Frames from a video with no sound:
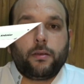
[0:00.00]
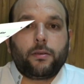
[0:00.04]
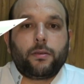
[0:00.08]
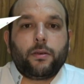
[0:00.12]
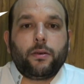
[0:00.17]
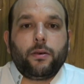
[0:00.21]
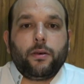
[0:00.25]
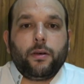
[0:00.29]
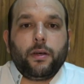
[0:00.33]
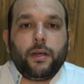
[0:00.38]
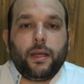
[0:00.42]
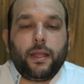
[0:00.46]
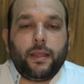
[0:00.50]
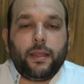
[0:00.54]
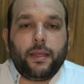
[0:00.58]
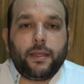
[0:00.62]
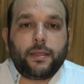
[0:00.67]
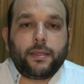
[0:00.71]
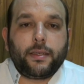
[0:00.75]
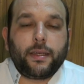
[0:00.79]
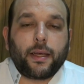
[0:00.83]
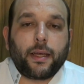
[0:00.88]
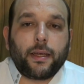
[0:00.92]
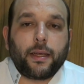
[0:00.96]
So in
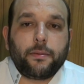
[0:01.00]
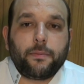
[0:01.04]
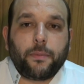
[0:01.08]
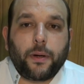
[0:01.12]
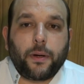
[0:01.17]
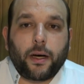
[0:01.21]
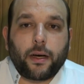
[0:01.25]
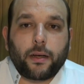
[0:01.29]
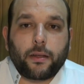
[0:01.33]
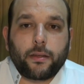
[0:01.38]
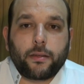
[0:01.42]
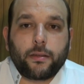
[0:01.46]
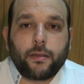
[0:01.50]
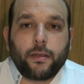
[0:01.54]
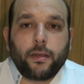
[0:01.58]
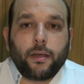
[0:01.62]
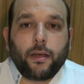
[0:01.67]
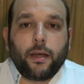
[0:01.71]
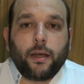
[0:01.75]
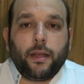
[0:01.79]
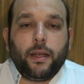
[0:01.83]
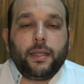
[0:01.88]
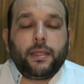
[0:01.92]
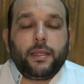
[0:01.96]
this second part,
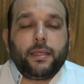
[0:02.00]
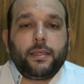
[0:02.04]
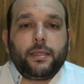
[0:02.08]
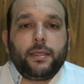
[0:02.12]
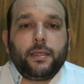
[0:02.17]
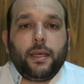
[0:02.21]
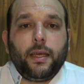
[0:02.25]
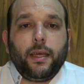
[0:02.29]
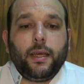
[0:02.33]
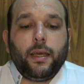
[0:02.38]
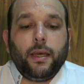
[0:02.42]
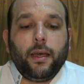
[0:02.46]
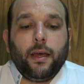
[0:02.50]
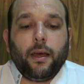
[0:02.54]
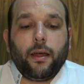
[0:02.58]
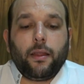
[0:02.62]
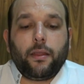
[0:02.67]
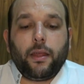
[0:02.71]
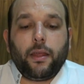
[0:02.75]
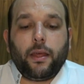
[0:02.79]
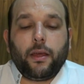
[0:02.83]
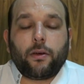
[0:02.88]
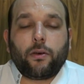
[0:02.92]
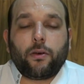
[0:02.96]
let's see
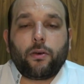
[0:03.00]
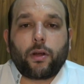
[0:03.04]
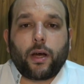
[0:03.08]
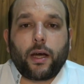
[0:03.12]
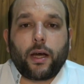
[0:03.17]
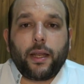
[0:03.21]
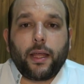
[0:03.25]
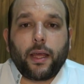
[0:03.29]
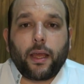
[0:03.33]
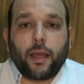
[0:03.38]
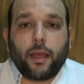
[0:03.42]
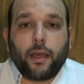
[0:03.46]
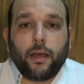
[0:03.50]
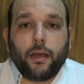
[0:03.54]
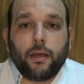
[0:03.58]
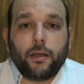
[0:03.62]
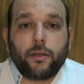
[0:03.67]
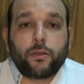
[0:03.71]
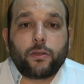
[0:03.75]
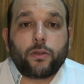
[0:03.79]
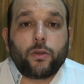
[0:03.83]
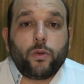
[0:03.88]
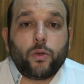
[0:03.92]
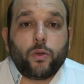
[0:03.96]
the Quranic
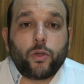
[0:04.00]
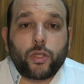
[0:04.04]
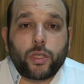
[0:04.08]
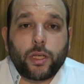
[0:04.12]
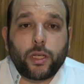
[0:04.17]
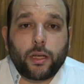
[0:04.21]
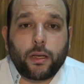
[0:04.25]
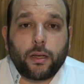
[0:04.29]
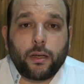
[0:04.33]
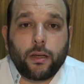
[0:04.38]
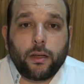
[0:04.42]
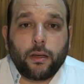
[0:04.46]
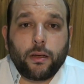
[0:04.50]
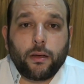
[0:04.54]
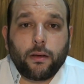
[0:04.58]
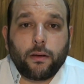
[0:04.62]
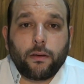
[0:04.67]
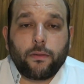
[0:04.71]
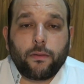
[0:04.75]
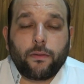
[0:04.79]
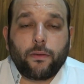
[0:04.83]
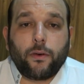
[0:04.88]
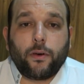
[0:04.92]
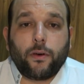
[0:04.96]
solution
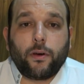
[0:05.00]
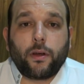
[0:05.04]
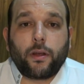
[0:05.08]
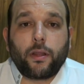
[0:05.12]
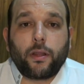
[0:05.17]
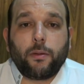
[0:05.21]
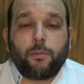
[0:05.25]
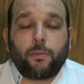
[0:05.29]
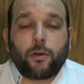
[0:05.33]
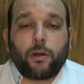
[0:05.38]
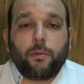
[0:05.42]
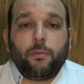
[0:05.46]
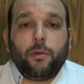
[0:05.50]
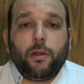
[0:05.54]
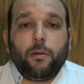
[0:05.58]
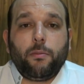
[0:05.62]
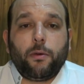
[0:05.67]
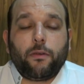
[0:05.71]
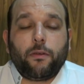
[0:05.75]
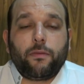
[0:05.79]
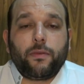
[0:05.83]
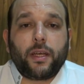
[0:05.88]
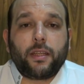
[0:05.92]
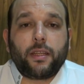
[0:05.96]
for the
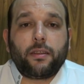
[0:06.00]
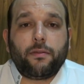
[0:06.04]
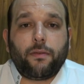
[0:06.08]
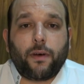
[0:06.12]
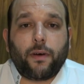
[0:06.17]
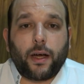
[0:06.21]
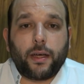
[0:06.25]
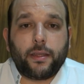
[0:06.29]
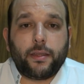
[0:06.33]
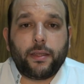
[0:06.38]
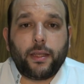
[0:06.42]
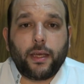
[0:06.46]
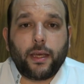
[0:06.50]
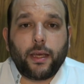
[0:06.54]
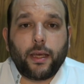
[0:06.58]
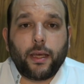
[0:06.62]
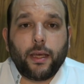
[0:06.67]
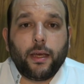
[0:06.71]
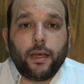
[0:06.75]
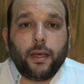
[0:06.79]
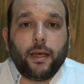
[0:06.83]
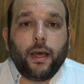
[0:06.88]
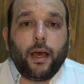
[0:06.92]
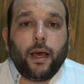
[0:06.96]
problem of not finding
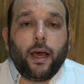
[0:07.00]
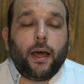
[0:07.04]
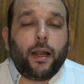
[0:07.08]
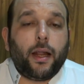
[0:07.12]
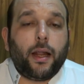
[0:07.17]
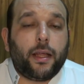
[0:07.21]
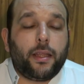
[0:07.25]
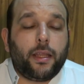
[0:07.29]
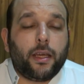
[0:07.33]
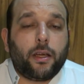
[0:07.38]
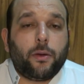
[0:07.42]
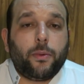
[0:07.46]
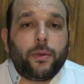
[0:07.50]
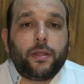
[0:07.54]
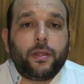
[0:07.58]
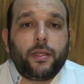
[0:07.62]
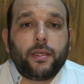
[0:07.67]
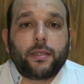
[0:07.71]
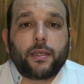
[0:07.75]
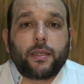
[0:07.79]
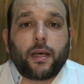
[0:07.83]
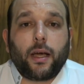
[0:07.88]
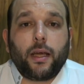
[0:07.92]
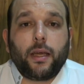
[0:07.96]
an adequate
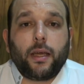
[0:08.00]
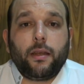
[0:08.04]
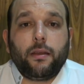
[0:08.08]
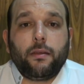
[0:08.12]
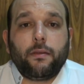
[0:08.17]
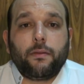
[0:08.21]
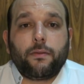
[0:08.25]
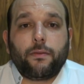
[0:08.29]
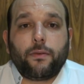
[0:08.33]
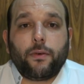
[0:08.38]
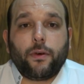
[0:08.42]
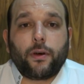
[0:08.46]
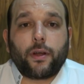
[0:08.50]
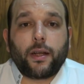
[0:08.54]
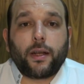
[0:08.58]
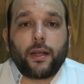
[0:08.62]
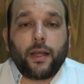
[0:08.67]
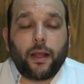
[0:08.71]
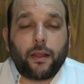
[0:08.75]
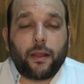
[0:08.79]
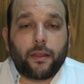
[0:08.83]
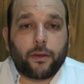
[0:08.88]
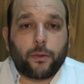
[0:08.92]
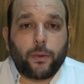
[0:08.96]
design for
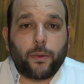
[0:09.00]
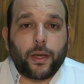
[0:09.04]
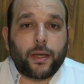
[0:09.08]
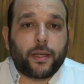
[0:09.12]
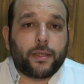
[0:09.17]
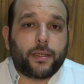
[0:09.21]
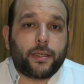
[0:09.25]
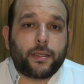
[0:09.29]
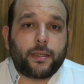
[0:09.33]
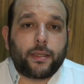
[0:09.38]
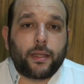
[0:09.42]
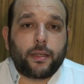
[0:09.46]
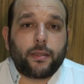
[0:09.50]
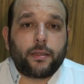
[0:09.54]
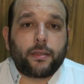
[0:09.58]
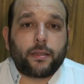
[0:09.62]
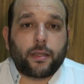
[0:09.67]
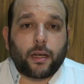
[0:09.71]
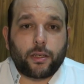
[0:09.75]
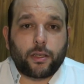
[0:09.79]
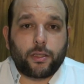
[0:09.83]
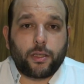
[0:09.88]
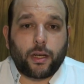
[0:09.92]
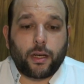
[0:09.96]
an earthquake-resistant
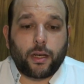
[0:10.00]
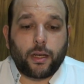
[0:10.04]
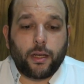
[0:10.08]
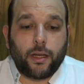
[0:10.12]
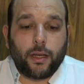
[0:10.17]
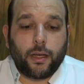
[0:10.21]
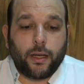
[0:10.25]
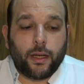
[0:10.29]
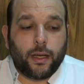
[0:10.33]
structure.